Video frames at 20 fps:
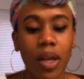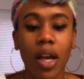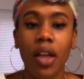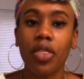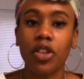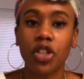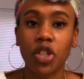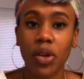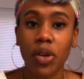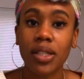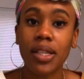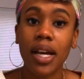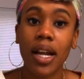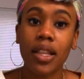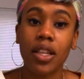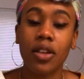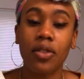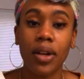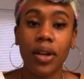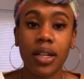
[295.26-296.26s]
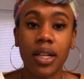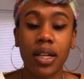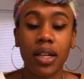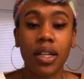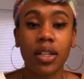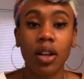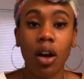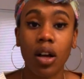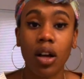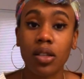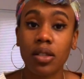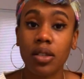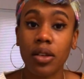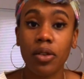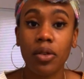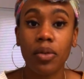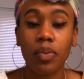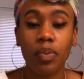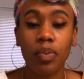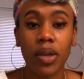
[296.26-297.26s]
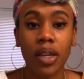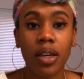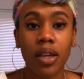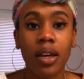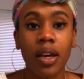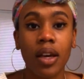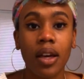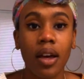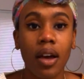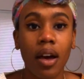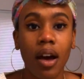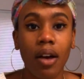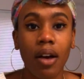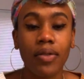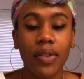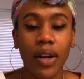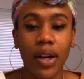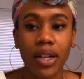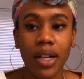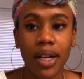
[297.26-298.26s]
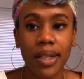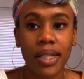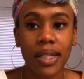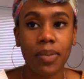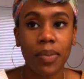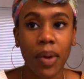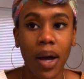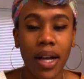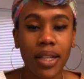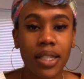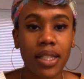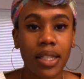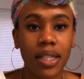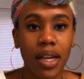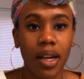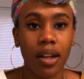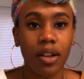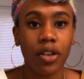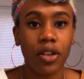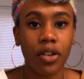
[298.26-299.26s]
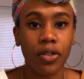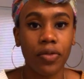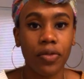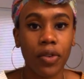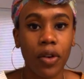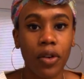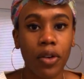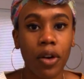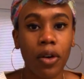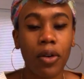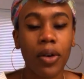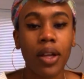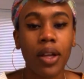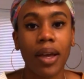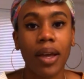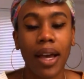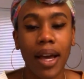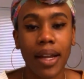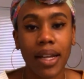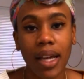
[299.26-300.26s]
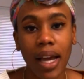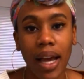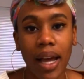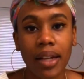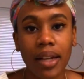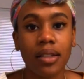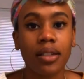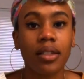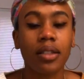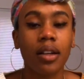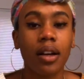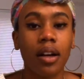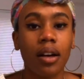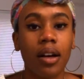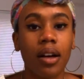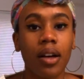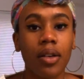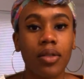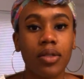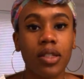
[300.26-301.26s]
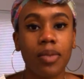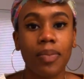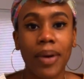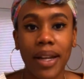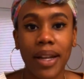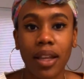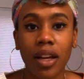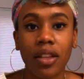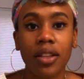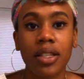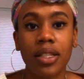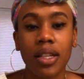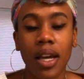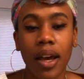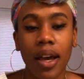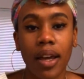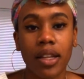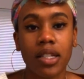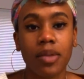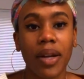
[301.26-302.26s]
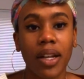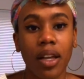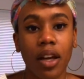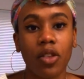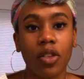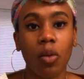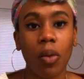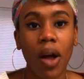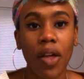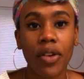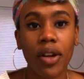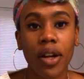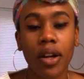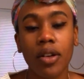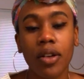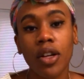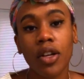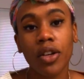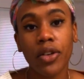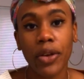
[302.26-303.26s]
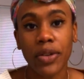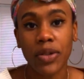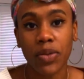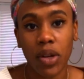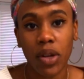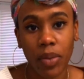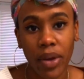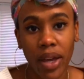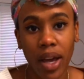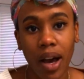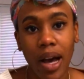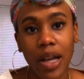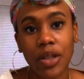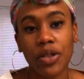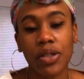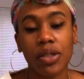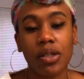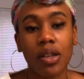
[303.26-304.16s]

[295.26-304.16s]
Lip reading: The short side of the arena can also be a very nice spot to get a good photo. And again, depending on the day, depending on the weather, you just want to be conscious